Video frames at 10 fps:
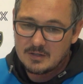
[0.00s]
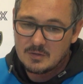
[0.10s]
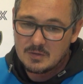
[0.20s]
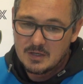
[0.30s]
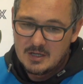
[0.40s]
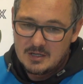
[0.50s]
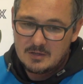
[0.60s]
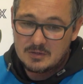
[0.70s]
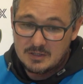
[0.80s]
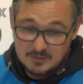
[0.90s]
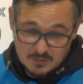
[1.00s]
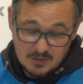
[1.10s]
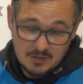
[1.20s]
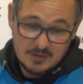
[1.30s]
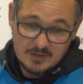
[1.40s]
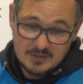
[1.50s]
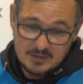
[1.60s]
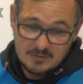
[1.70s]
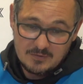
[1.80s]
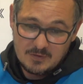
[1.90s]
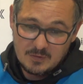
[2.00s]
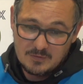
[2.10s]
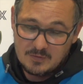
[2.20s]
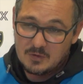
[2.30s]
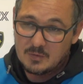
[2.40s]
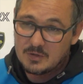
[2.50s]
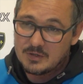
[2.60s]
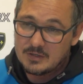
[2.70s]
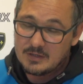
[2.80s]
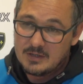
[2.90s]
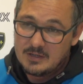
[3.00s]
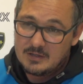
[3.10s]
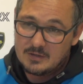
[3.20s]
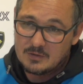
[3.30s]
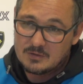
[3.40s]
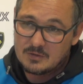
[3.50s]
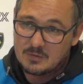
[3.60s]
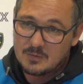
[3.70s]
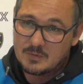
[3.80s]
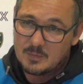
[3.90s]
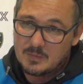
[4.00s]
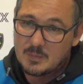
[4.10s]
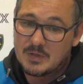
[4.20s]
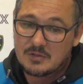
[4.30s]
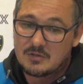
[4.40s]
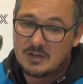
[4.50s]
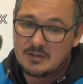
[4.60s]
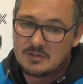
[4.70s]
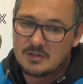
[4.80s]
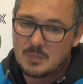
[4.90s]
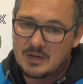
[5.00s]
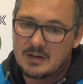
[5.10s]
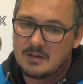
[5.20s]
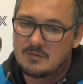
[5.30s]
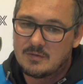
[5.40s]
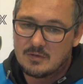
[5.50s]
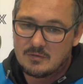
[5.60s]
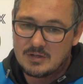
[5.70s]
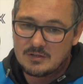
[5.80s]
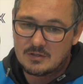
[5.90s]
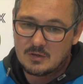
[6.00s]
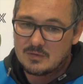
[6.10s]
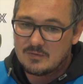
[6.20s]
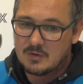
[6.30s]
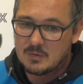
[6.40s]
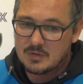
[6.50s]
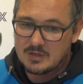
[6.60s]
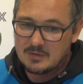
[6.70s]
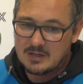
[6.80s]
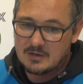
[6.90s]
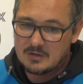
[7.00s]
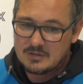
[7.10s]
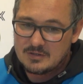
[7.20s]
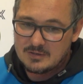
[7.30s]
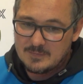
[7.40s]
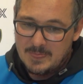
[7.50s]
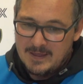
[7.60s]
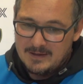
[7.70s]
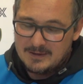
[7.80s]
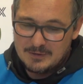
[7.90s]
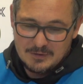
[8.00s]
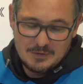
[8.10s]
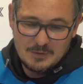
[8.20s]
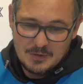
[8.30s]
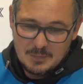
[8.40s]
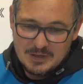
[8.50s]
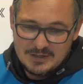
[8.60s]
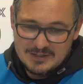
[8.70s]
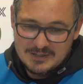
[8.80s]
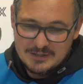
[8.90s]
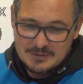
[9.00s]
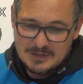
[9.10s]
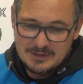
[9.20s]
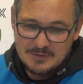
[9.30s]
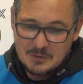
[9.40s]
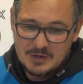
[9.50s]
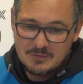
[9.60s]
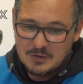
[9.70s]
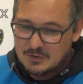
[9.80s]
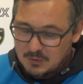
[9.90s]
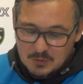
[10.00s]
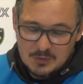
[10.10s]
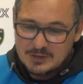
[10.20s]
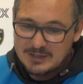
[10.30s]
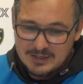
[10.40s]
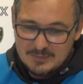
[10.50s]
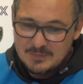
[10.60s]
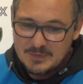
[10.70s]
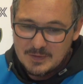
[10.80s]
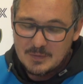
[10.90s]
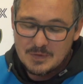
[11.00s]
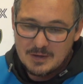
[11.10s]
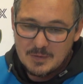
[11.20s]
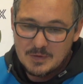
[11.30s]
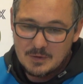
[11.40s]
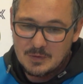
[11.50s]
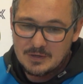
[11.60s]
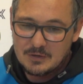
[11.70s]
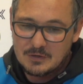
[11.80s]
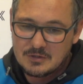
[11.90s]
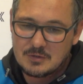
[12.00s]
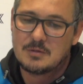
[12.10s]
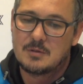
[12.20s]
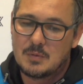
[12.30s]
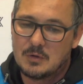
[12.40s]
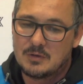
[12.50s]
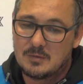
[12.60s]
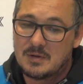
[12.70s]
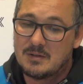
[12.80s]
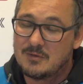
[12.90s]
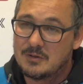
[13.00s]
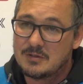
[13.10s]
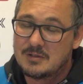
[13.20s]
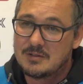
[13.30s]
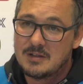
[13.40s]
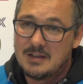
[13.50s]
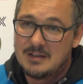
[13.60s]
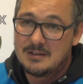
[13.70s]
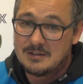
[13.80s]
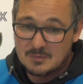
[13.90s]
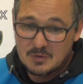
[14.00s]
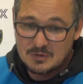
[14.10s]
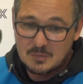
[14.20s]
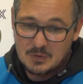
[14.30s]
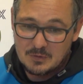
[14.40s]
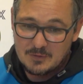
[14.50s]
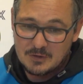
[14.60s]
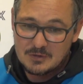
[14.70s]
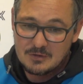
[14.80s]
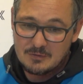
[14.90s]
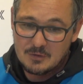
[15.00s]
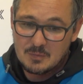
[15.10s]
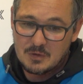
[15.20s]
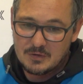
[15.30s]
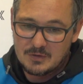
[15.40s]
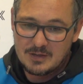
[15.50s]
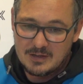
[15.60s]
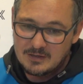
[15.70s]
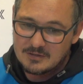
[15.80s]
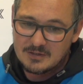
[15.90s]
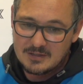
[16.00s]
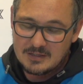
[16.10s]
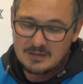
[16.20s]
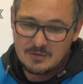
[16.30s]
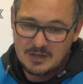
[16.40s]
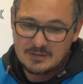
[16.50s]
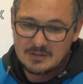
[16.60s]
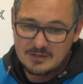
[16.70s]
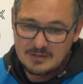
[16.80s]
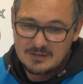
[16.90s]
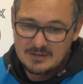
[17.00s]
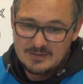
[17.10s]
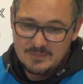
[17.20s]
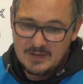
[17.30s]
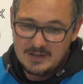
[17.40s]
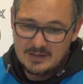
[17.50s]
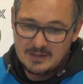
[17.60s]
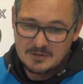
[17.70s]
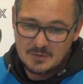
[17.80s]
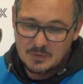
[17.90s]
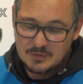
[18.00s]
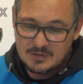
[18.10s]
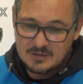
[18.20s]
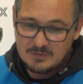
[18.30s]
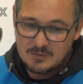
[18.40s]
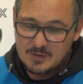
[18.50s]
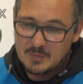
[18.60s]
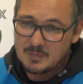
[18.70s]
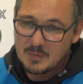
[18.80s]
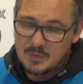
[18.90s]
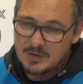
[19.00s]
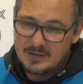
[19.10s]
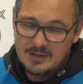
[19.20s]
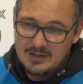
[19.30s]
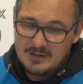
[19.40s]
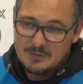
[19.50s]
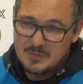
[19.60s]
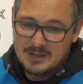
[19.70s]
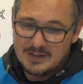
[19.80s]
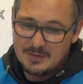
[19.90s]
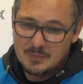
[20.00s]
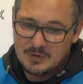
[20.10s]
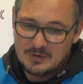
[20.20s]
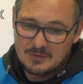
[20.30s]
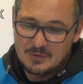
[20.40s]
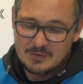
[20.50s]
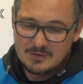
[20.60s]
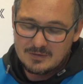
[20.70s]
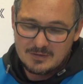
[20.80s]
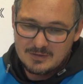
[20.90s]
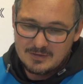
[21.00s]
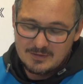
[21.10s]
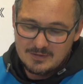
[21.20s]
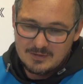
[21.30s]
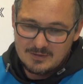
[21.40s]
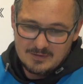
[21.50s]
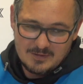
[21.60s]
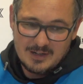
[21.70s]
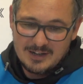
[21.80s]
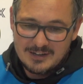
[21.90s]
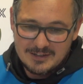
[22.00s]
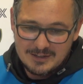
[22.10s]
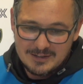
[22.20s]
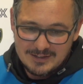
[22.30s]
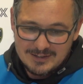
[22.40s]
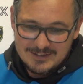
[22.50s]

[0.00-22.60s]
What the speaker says: who deals with a lot of this stuff going forward, and also the big strategy planning for the region going forward, how that looks. And you know what a player's like as well, if it's one voice all the time, it can become a bit of white noise, so it's important that my voice is the most important voice in the room on the areas that need addressing daily and supporting yourself with the right people. But from a game point of view, they're island, aren't they?